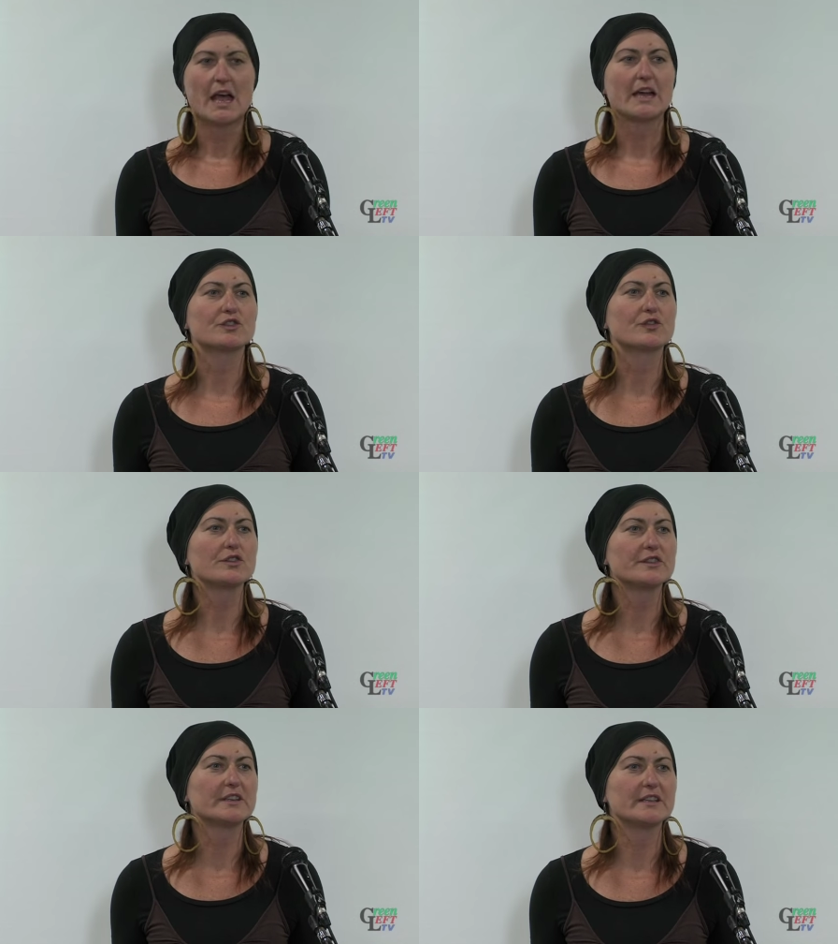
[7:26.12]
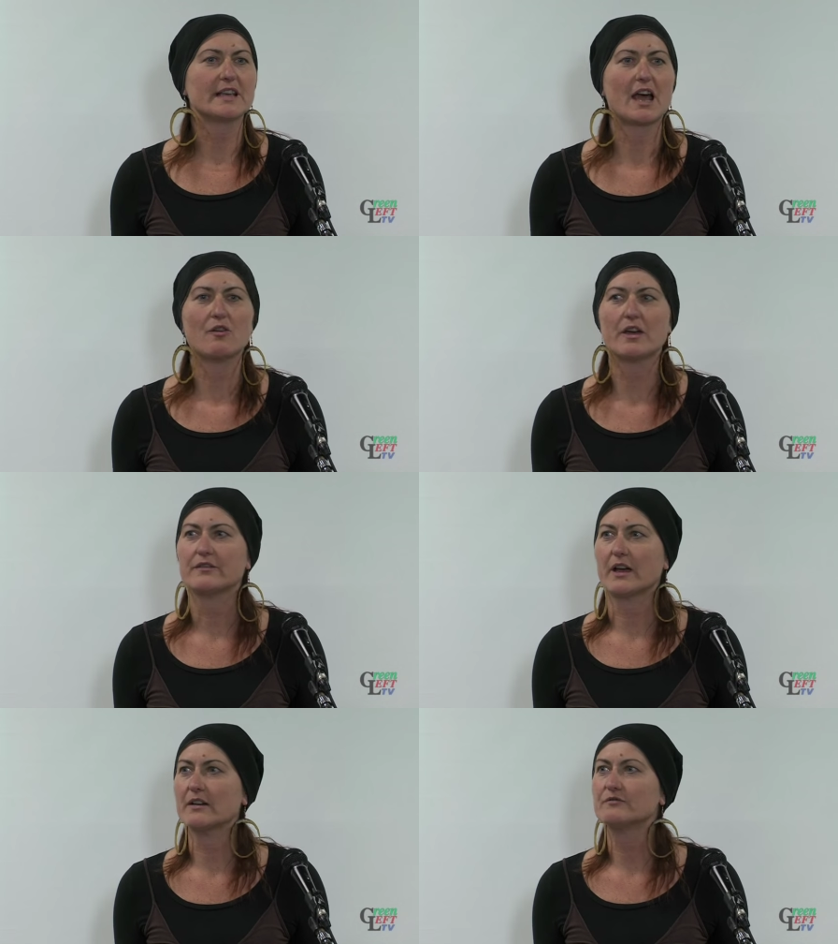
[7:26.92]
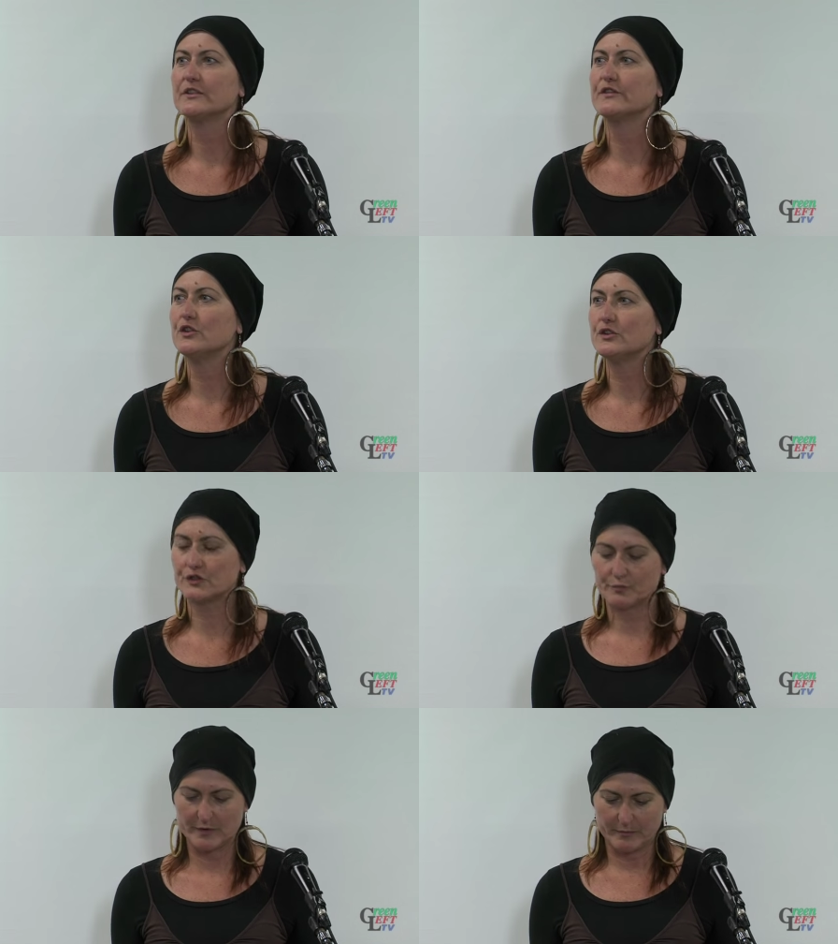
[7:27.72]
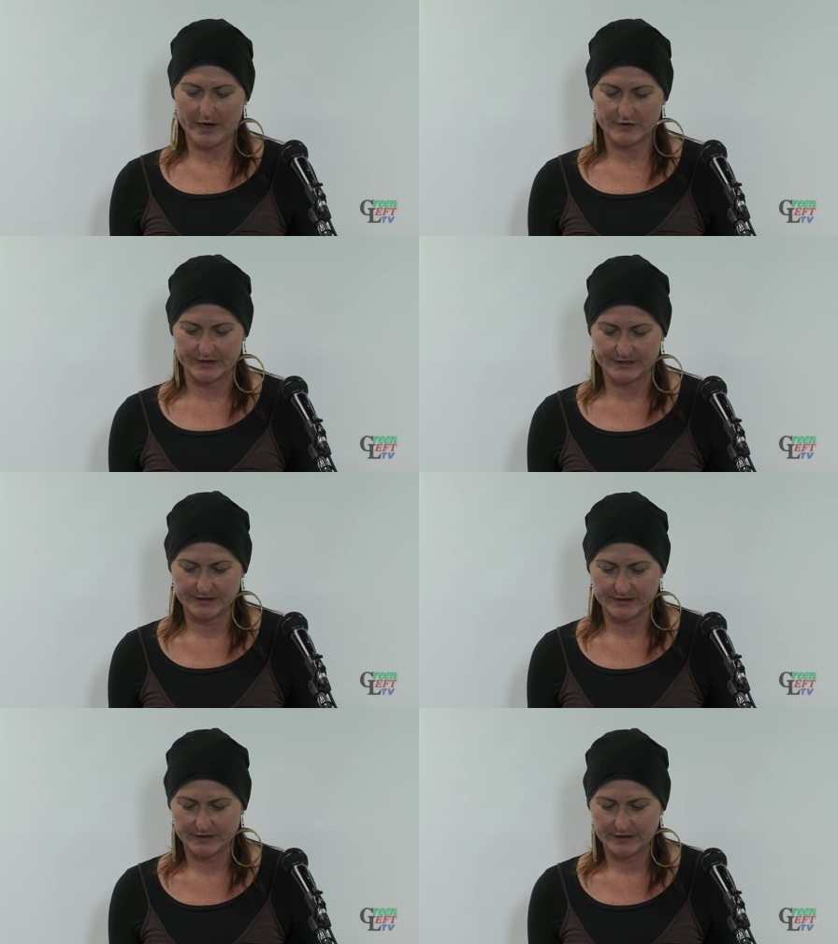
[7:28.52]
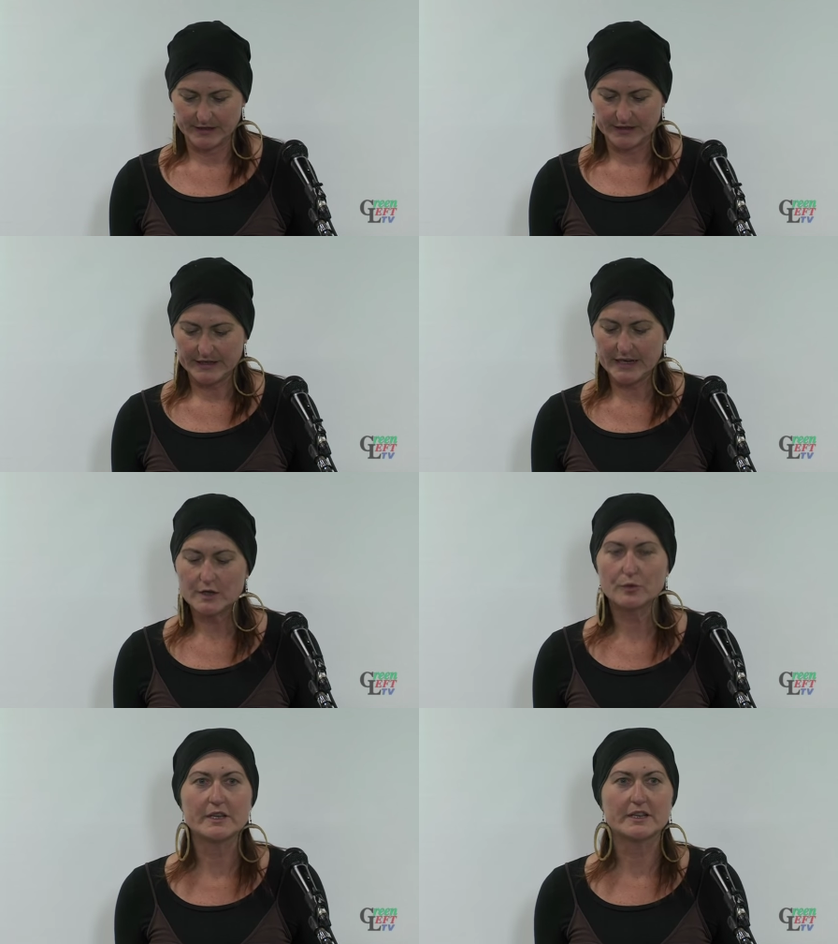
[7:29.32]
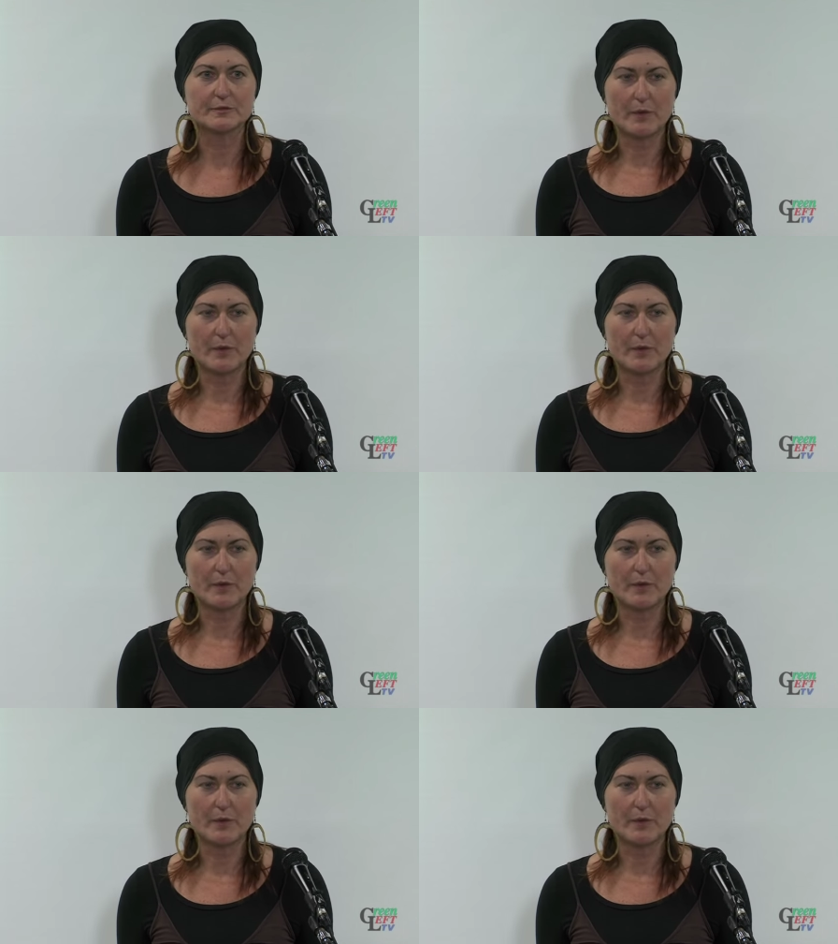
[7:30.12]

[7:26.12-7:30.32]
Atrocities, however, refuse to be buried. Equally as